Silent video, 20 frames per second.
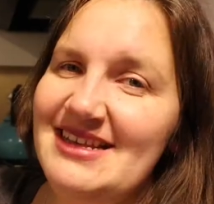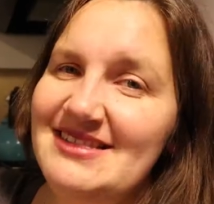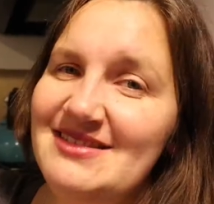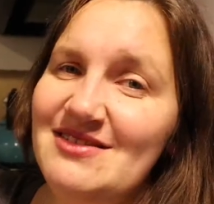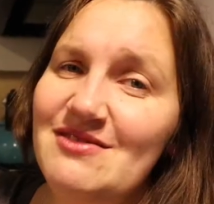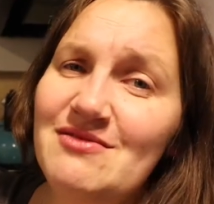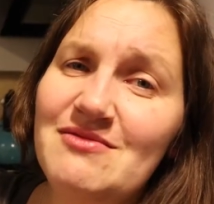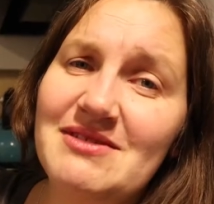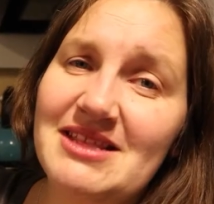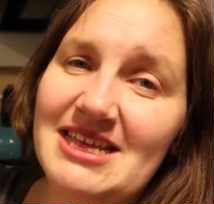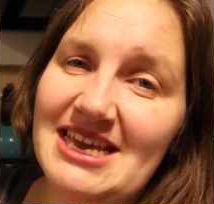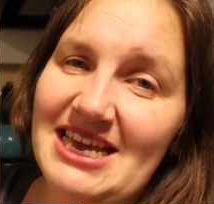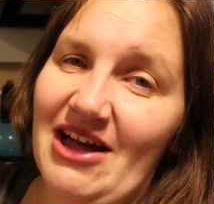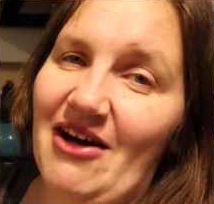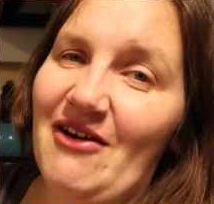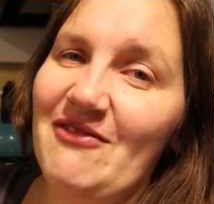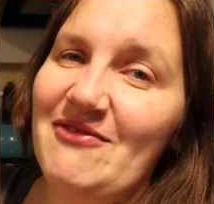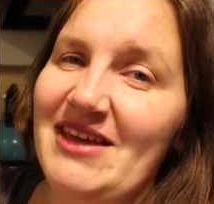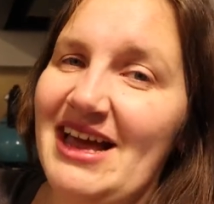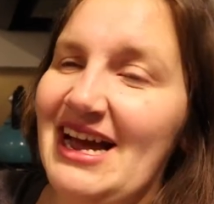It's not really
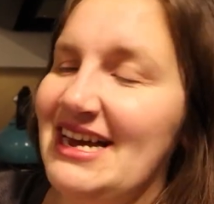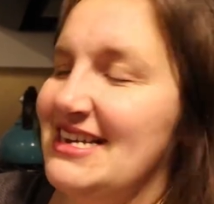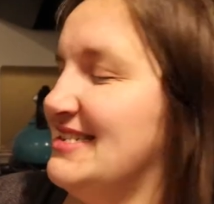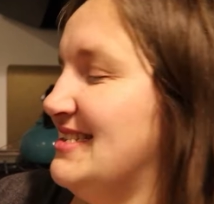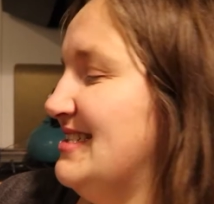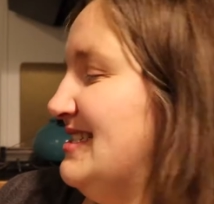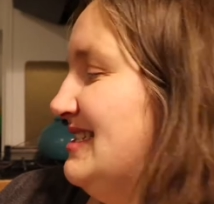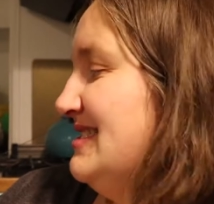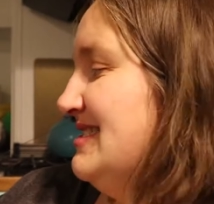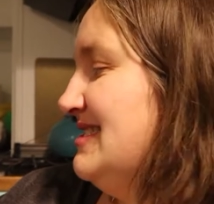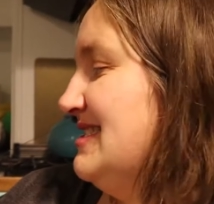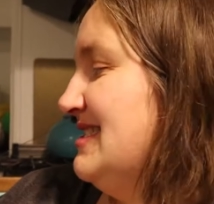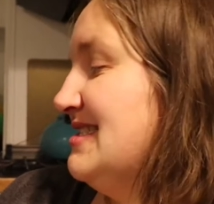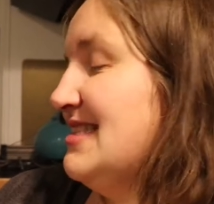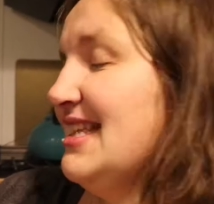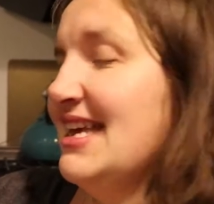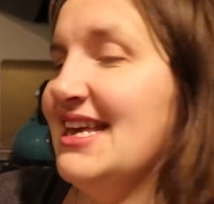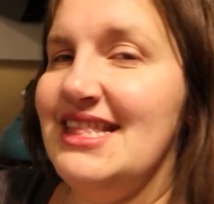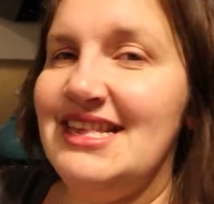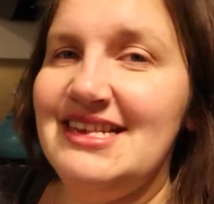coffee, actually. It's
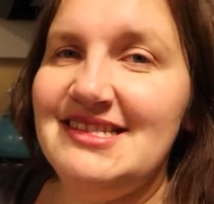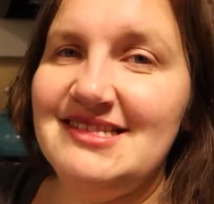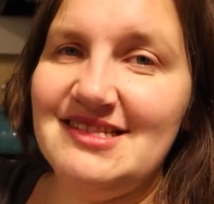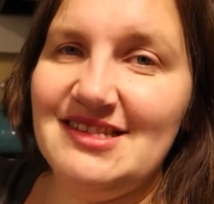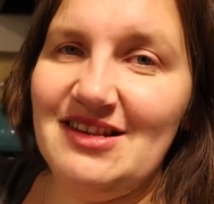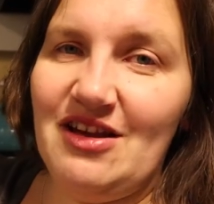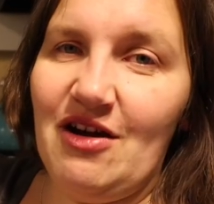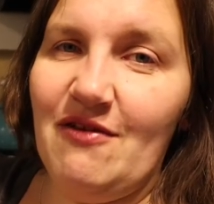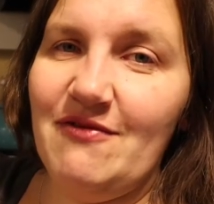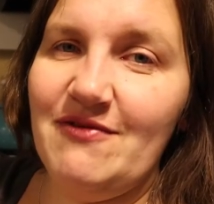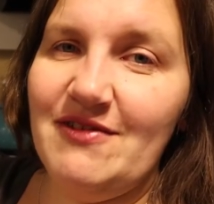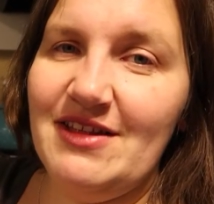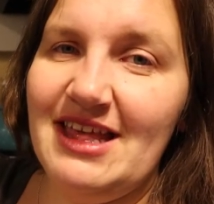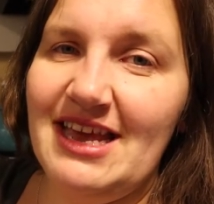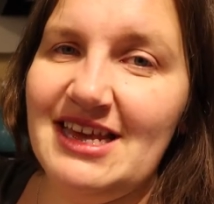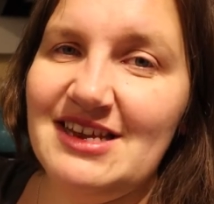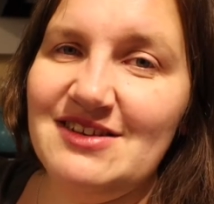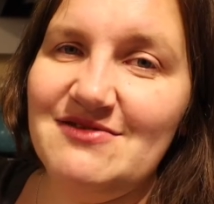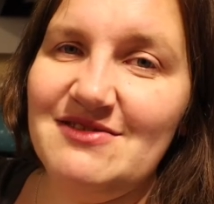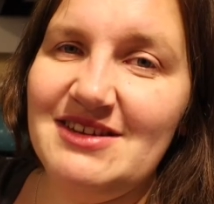just like this coffee
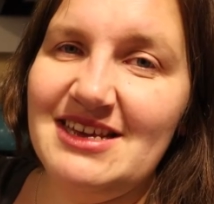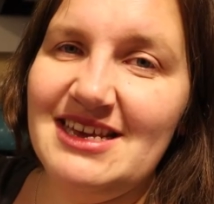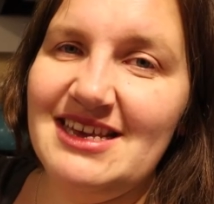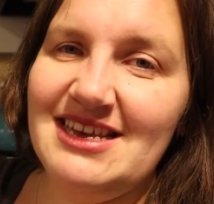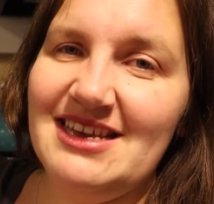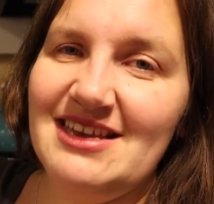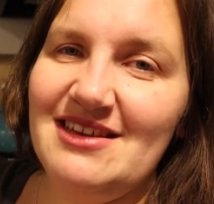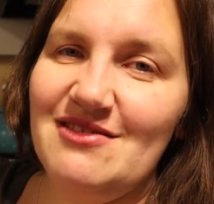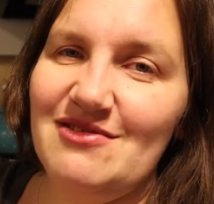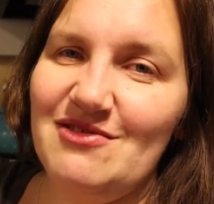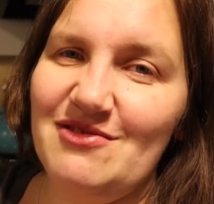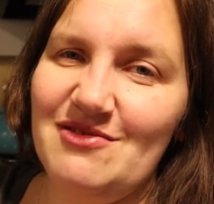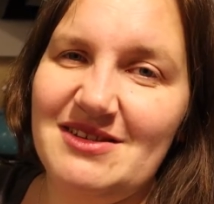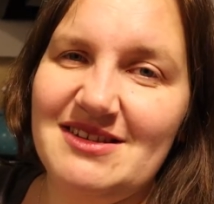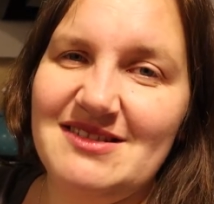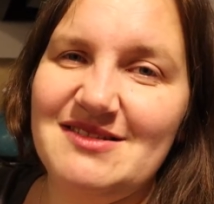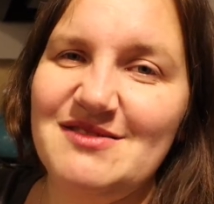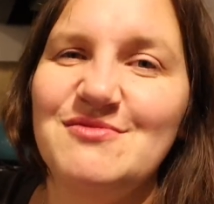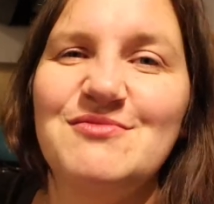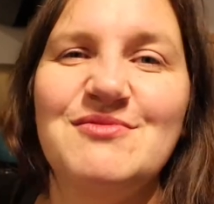like drink, you know,
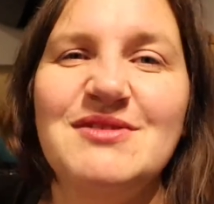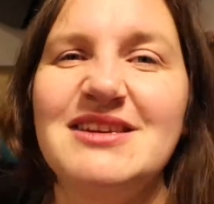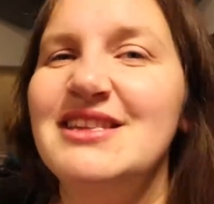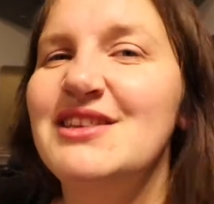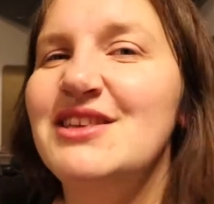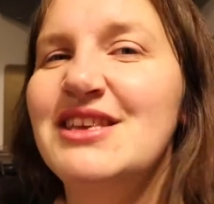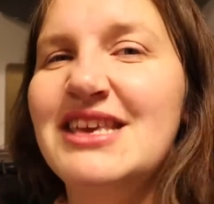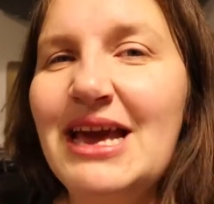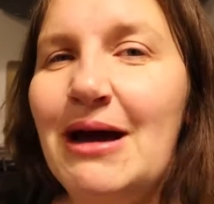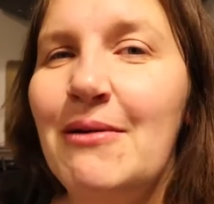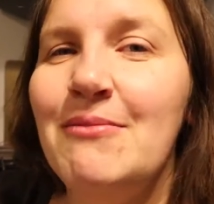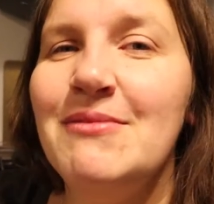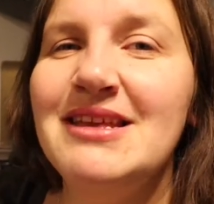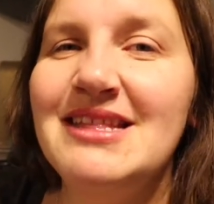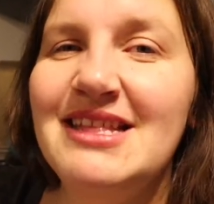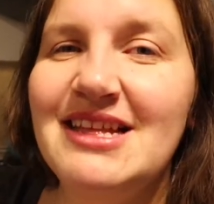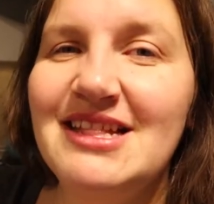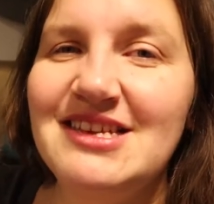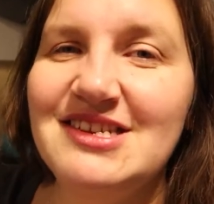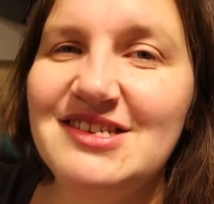the sweet, yummy,
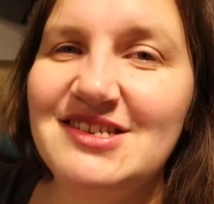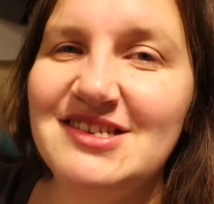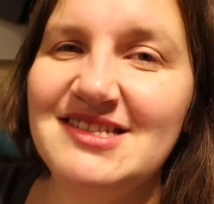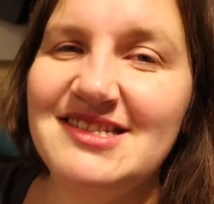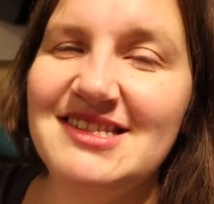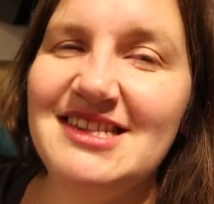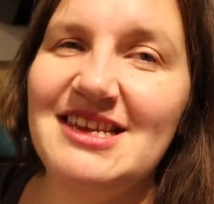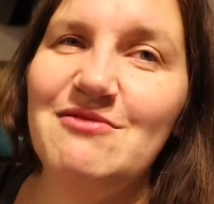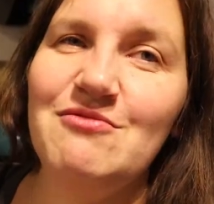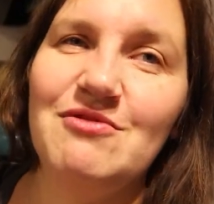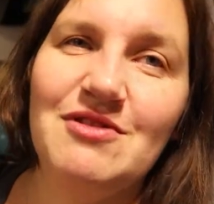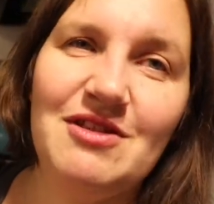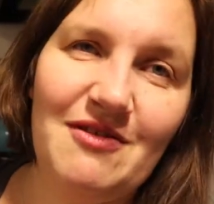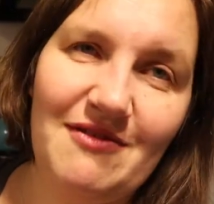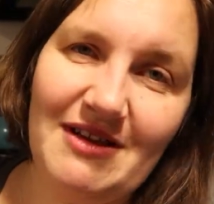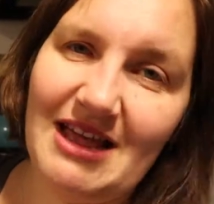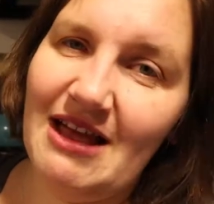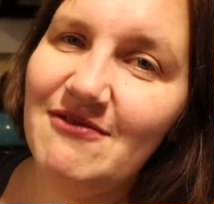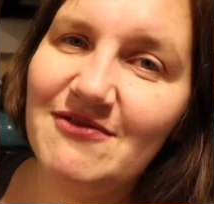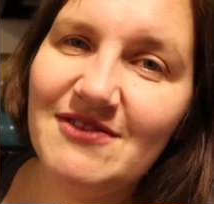delicious thing with
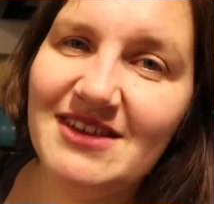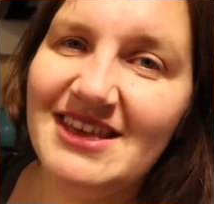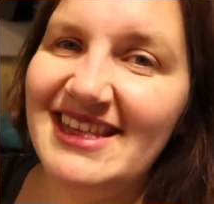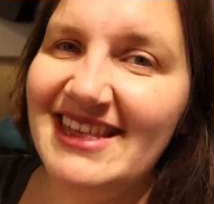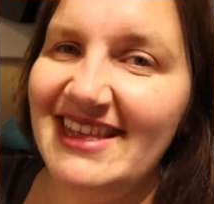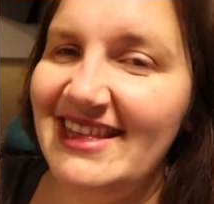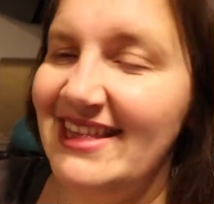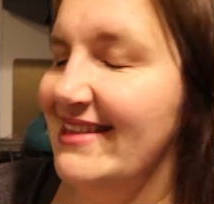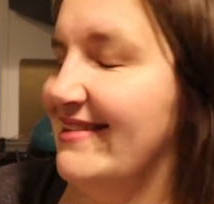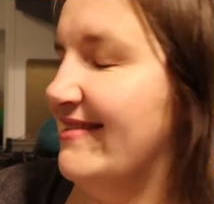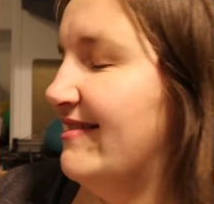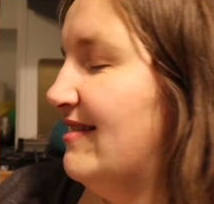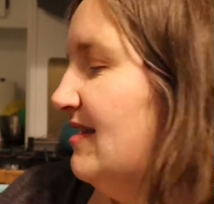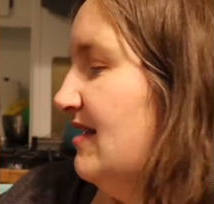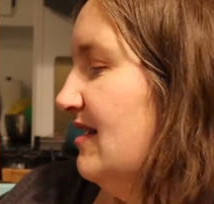no caffeine in it.